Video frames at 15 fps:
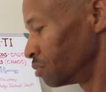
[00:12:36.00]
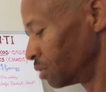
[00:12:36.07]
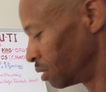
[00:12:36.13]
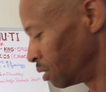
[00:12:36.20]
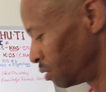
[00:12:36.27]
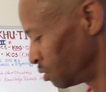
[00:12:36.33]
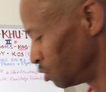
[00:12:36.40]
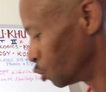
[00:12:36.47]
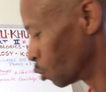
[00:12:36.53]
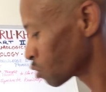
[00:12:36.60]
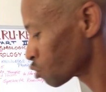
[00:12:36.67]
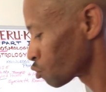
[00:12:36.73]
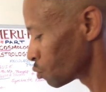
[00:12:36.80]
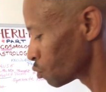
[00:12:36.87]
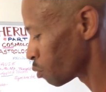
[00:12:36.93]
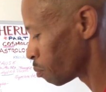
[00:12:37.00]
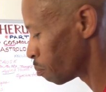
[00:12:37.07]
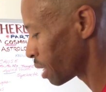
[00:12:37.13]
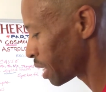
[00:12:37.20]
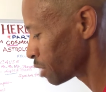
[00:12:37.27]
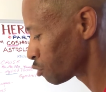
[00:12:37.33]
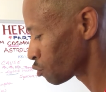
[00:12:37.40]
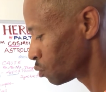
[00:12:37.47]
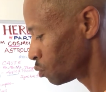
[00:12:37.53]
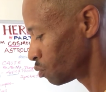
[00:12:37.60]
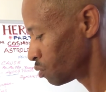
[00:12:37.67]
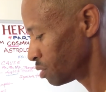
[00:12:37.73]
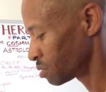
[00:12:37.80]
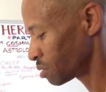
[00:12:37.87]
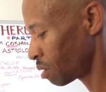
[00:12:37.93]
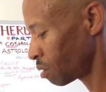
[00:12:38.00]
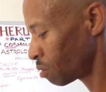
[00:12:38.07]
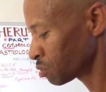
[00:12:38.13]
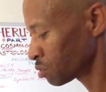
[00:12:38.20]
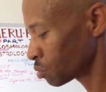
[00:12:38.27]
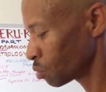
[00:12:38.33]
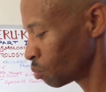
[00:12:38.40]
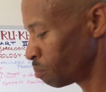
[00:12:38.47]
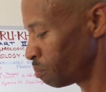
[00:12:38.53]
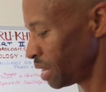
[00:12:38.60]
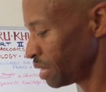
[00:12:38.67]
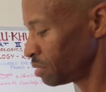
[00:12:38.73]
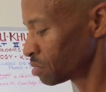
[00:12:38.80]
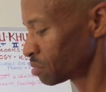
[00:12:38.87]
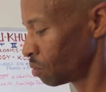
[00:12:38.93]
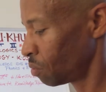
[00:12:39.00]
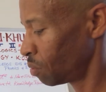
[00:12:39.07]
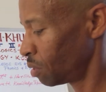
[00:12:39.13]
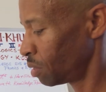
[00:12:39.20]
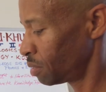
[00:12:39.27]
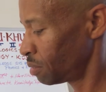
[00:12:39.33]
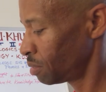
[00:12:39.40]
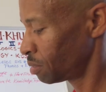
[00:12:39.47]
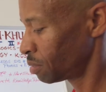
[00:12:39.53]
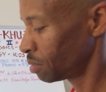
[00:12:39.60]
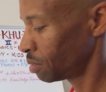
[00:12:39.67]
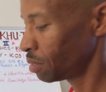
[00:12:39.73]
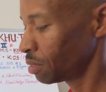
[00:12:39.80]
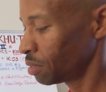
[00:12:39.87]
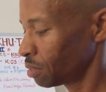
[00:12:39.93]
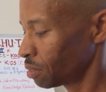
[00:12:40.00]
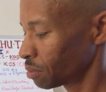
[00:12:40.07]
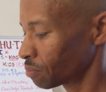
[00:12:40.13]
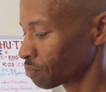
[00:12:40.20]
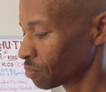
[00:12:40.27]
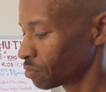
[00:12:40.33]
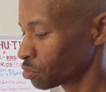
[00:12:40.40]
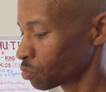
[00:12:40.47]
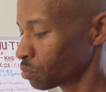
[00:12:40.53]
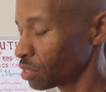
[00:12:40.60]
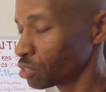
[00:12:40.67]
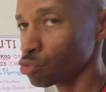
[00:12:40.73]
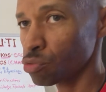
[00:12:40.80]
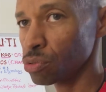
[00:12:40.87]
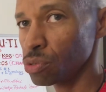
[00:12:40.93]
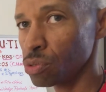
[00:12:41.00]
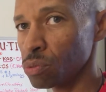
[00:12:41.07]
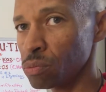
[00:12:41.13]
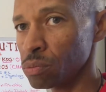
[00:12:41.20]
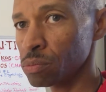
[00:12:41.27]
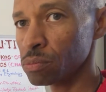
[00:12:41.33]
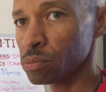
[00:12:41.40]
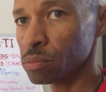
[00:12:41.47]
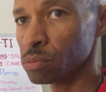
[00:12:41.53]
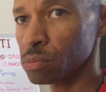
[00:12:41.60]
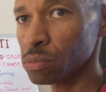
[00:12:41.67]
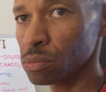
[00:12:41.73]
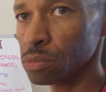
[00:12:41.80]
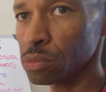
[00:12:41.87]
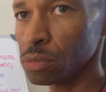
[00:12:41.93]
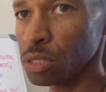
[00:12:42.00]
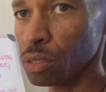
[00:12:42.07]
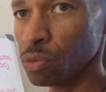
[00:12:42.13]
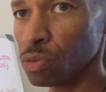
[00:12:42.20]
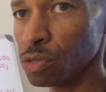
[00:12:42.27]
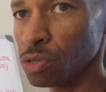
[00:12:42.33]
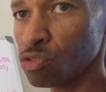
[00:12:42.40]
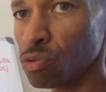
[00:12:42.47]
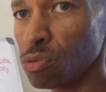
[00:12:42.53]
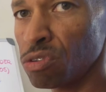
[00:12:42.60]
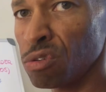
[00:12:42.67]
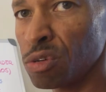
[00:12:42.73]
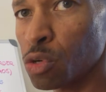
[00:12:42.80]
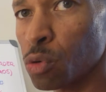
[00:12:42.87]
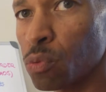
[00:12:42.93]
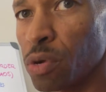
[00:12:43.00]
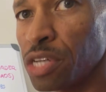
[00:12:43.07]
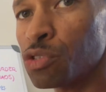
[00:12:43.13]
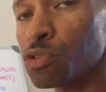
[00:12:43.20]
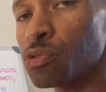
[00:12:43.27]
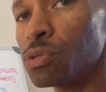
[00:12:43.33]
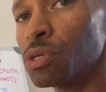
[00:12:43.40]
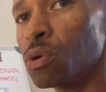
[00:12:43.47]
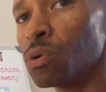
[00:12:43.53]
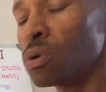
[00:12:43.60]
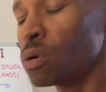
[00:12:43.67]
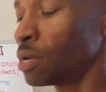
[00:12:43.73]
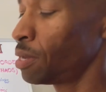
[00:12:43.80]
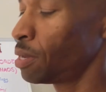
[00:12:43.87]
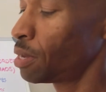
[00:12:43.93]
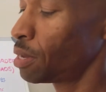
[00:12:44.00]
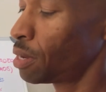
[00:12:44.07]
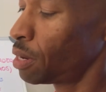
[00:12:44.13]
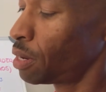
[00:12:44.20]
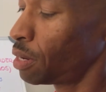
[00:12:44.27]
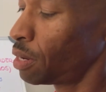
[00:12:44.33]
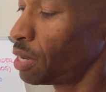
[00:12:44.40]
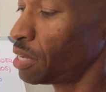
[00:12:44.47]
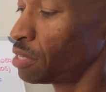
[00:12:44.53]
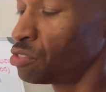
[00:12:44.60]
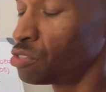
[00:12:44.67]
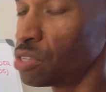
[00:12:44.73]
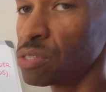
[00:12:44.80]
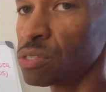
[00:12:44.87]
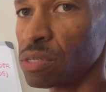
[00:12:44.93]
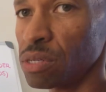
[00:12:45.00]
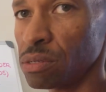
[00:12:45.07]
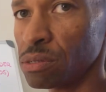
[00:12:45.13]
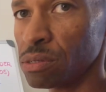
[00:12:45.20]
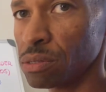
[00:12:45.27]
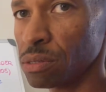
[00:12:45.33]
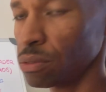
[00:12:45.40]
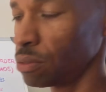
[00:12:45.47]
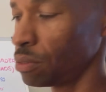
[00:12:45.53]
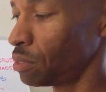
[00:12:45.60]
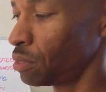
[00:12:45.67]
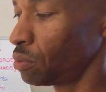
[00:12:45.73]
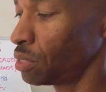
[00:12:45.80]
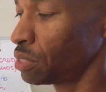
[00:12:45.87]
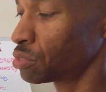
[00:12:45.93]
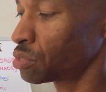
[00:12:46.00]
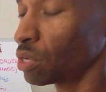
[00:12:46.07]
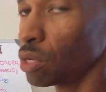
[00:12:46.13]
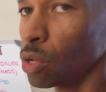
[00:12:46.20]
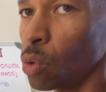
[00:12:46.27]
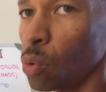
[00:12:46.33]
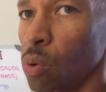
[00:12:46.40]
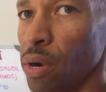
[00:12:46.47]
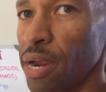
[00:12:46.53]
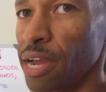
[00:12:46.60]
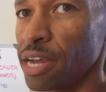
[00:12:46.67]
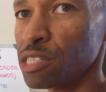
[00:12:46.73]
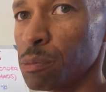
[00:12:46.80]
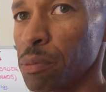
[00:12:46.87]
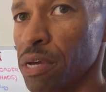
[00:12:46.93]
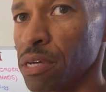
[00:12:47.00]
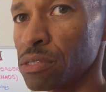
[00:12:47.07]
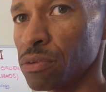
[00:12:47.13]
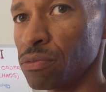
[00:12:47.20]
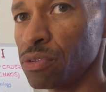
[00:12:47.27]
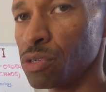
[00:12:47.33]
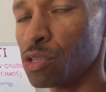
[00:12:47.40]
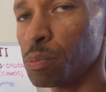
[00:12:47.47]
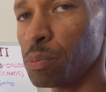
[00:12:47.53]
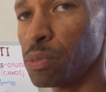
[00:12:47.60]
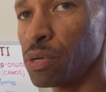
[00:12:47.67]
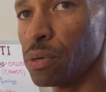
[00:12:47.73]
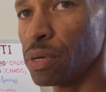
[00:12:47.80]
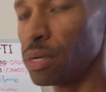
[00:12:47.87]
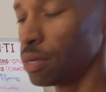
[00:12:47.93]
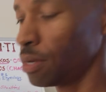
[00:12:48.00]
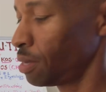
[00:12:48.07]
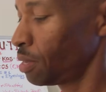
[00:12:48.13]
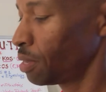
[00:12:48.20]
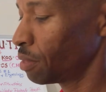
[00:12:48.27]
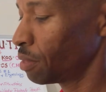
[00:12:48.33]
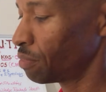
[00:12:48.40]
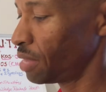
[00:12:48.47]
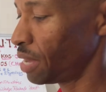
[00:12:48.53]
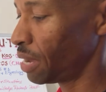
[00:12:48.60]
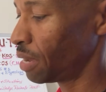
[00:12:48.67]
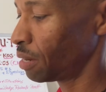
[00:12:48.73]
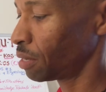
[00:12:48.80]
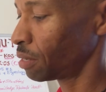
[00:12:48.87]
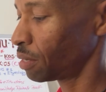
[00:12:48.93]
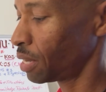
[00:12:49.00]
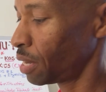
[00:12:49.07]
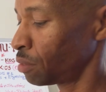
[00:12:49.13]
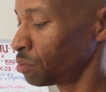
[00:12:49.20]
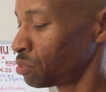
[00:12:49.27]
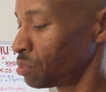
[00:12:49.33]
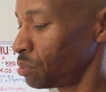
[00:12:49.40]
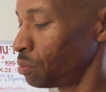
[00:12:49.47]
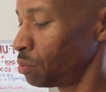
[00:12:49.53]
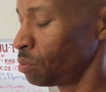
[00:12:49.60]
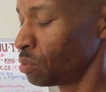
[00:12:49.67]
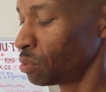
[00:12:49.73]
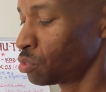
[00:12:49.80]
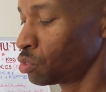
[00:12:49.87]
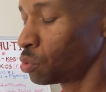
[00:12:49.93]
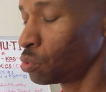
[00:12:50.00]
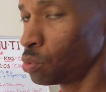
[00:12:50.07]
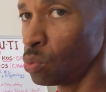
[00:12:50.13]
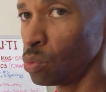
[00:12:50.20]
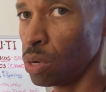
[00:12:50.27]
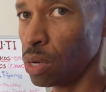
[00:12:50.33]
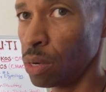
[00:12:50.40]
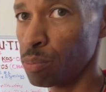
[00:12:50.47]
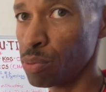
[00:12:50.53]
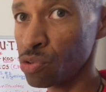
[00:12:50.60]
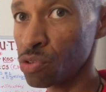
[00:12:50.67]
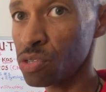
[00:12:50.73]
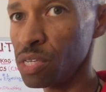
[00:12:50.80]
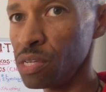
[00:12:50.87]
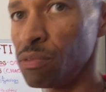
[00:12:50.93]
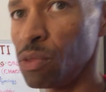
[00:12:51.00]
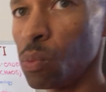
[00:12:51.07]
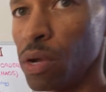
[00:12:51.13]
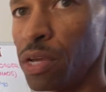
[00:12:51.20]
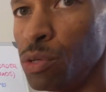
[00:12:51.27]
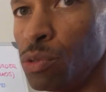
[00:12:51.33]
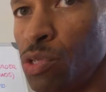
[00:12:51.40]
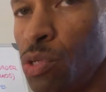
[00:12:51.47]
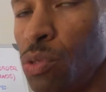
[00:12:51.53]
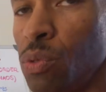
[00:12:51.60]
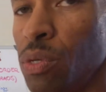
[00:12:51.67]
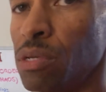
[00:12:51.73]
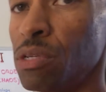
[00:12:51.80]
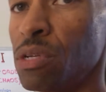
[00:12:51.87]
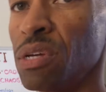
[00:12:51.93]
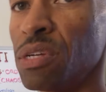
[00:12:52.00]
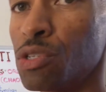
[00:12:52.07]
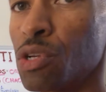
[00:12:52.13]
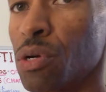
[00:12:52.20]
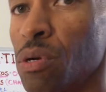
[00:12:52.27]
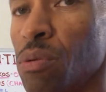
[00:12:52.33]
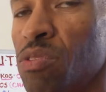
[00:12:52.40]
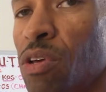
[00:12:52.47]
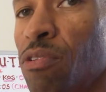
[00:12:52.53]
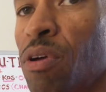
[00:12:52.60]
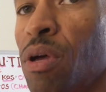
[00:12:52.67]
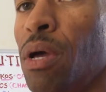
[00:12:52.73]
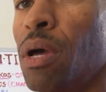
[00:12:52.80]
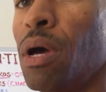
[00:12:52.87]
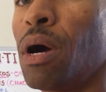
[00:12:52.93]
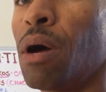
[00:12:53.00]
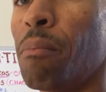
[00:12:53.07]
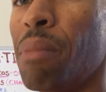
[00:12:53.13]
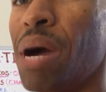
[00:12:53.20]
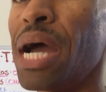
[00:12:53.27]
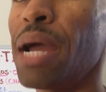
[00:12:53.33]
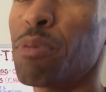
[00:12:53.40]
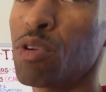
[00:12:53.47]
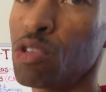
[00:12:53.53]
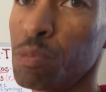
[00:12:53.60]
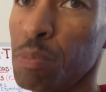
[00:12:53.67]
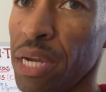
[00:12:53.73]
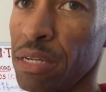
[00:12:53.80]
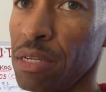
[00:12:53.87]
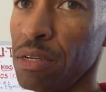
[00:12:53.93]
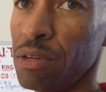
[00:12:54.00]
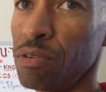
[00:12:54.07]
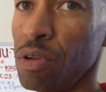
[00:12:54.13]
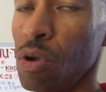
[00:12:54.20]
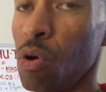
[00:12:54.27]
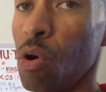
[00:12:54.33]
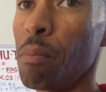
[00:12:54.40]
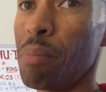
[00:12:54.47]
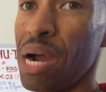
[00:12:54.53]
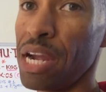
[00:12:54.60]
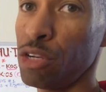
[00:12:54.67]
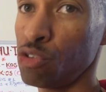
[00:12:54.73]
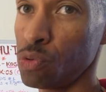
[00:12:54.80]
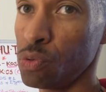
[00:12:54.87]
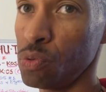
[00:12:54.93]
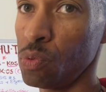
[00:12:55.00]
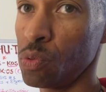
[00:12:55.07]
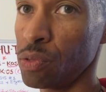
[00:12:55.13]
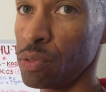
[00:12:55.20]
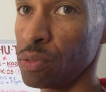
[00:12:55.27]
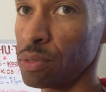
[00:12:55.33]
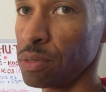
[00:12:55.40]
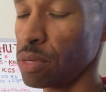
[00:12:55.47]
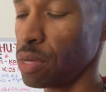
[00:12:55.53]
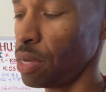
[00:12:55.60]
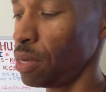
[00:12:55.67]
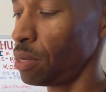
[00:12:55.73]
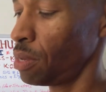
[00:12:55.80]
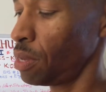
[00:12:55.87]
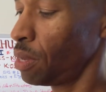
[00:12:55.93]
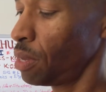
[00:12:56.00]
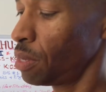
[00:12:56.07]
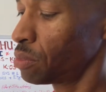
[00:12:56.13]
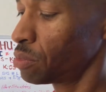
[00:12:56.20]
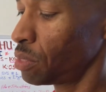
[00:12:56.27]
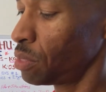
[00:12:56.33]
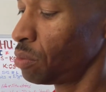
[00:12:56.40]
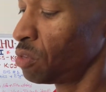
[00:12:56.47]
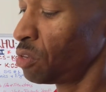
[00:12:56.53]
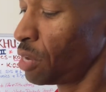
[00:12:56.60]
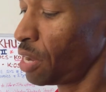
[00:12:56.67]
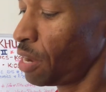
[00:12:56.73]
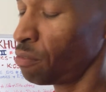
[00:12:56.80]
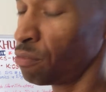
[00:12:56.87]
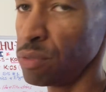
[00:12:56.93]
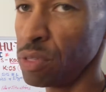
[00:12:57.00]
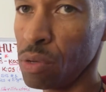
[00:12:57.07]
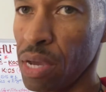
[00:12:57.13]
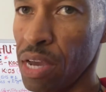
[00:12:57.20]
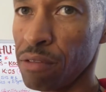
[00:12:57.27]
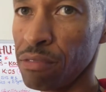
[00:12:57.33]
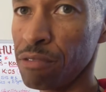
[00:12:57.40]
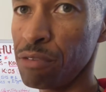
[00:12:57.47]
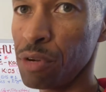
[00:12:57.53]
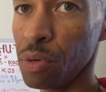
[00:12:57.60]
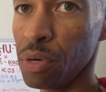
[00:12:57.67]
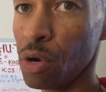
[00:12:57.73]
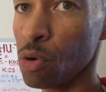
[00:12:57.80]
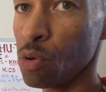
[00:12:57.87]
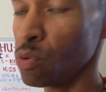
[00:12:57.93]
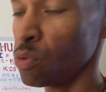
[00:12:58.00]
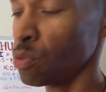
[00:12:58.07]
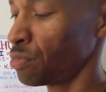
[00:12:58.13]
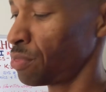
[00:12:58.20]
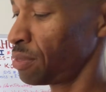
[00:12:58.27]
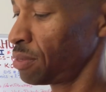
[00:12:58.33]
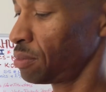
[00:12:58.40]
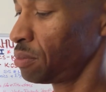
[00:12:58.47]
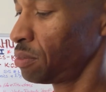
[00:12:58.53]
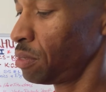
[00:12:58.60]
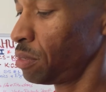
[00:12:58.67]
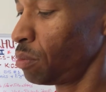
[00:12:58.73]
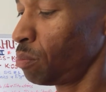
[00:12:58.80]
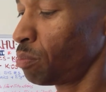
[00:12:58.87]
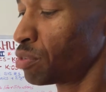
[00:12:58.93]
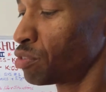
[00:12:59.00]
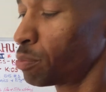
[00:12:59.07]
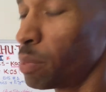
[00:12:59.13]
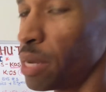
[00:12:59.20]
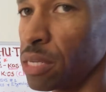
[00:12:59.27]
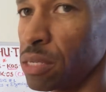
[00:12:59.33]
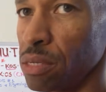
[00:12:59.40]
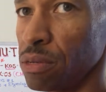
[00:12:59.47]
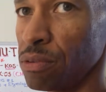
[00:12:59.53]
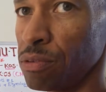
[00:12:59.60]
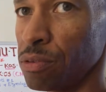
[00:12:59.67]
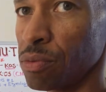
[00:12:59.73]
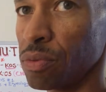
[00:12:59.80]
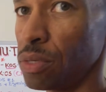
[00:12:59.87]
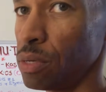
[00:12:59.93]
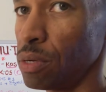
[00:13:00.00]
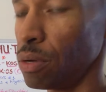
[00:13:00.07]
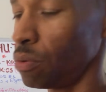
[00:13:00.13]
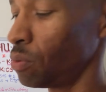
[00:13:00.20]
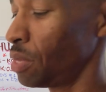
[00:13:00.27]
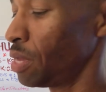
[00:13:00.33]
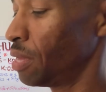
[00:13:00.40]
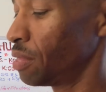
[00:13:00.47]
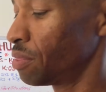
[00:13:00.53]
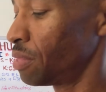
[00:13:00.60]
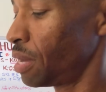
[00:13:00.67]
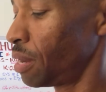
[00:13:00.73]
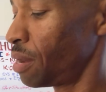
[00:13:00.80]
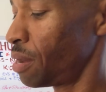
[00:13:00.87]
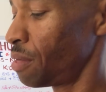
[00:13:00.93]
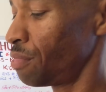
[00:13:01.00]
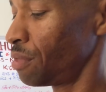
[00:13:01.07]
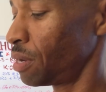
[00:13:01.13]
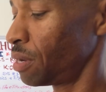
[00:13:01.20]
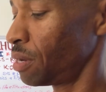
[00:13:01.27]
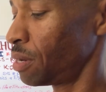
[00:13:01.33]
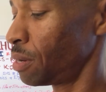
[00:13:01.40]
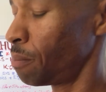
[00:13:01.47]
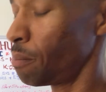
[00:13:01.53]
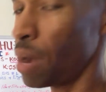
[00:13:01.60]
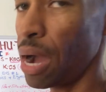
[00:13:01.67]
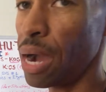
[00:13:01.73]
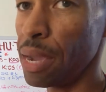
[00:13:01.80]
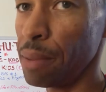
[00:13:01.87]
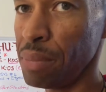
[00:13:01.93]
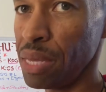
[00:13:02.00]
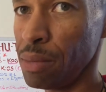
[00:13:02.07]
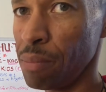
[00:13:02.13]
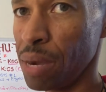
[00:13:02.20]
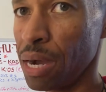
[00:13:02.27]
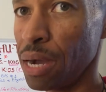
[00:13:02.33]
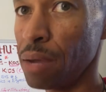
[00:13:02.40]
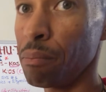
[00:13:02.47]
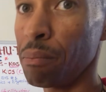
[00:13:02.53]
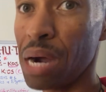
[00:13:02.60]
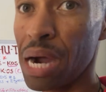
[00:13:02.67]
the your truth, my truth is also based on terrestrial, the terrestrial existence. It's the lower aspects of your spirit that allows you to perceive the way you do in terms of my perspective or my truth. Okay, so you have the very earth, perspective. The I, me, my